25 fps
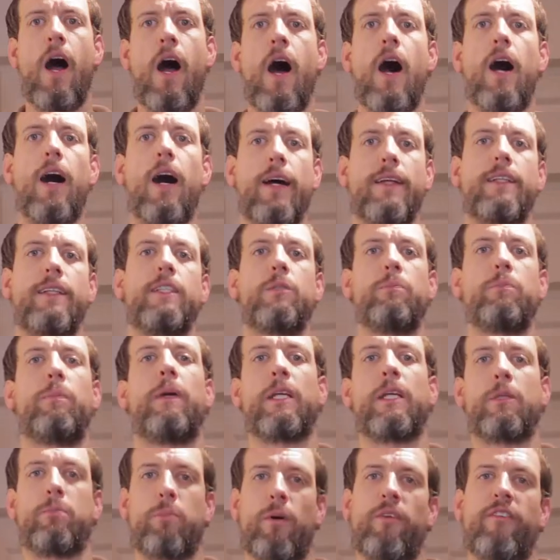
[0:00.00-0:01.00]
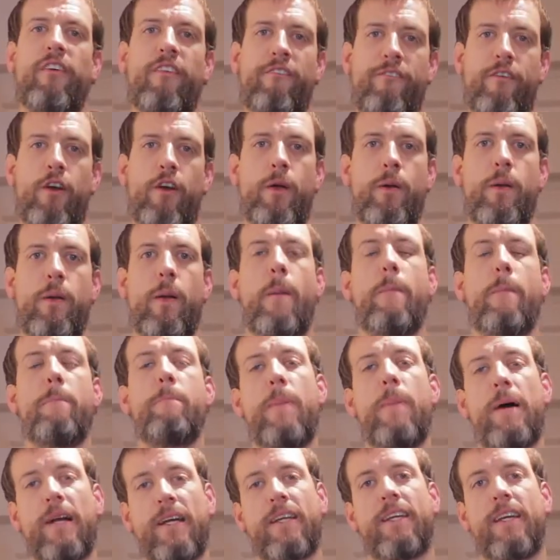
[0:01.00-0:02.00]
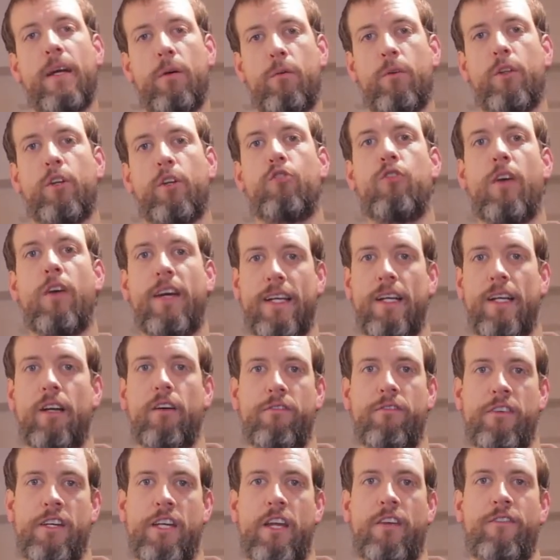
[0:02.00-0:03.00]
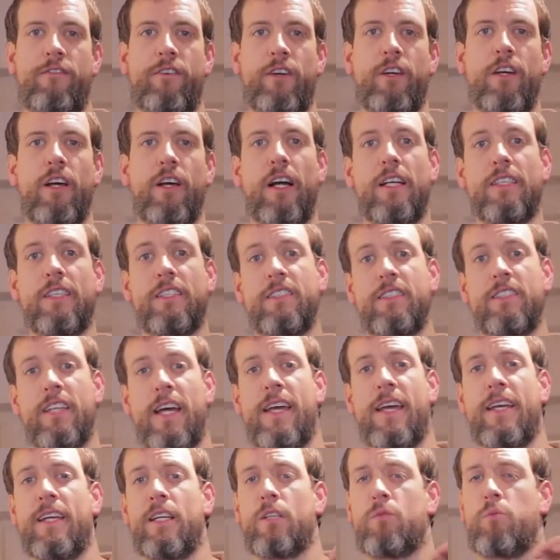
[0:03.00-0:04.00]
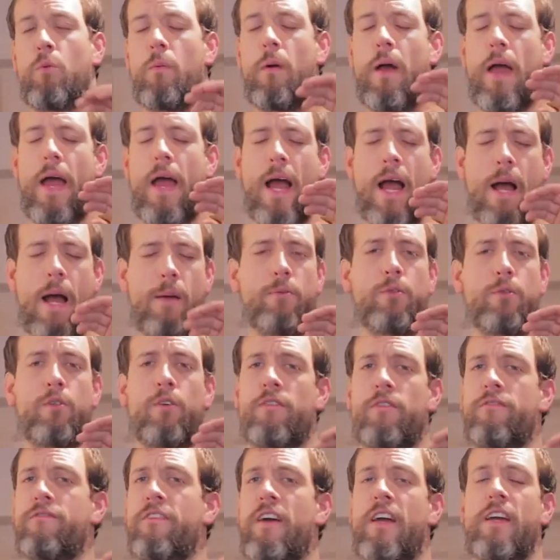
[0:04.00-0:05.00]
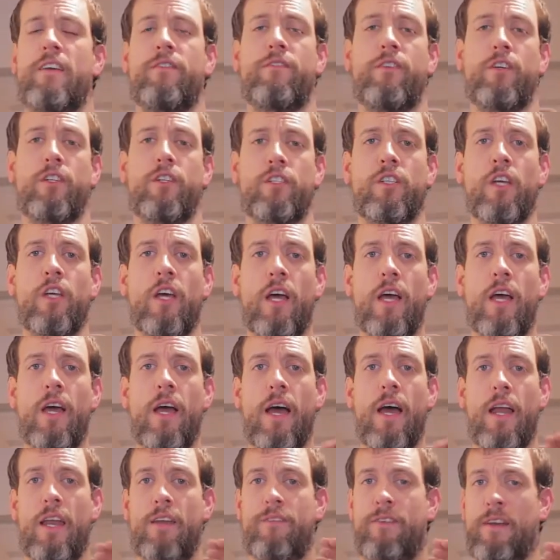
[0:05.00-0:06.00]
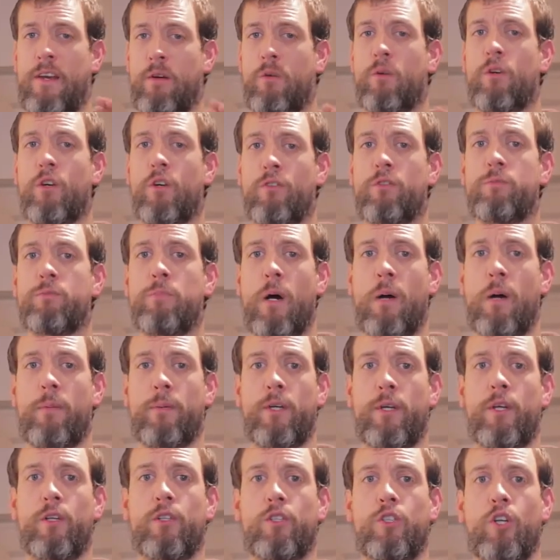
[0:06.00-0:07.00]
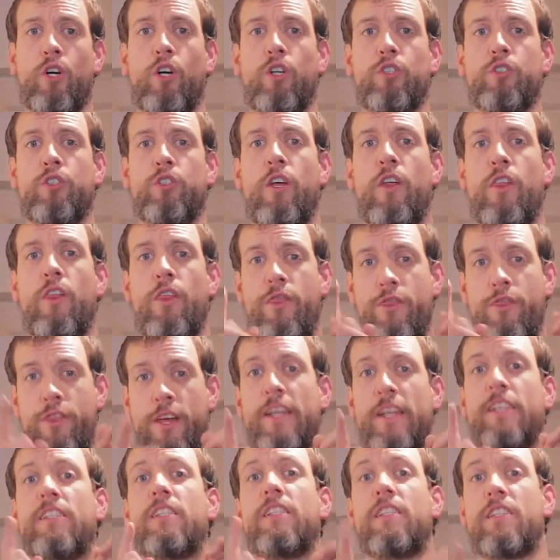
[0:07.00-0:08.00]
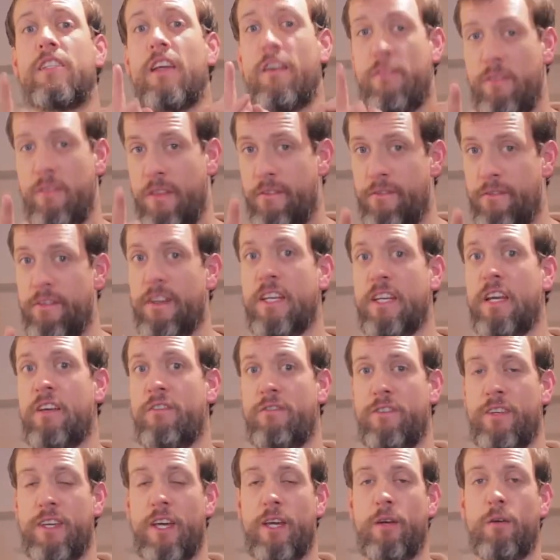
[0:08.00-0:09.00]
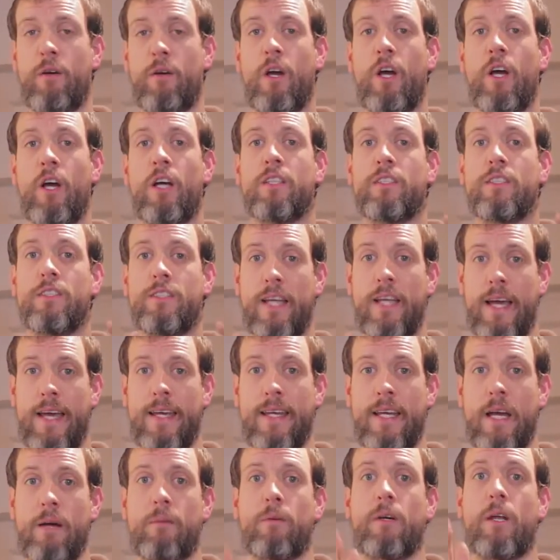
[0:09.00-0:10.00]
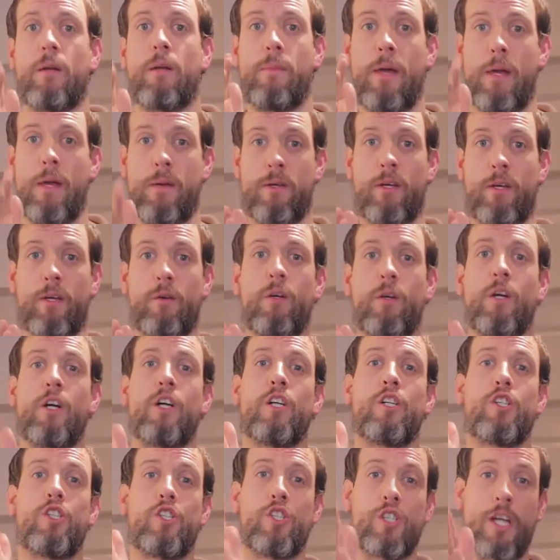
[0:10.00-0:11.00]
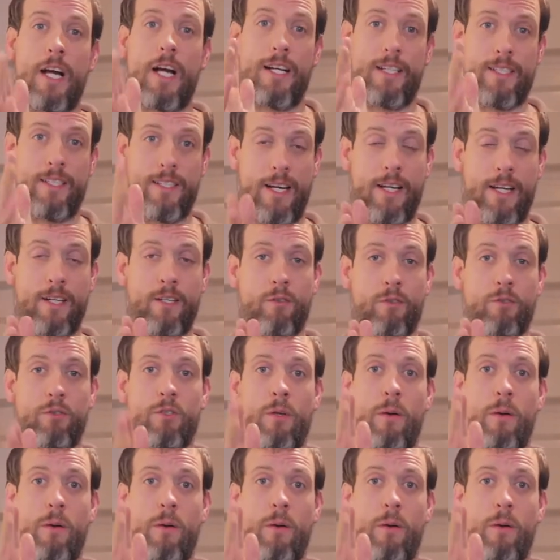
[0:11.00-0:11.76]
Hi, this is Pete's Perfect Food, back again with a cracking little video for you, and today is one of my absolute favourites. And if anyone loves barbecue sauce, this is definitely a video for you. Today I'm going to make you Jack Daniel's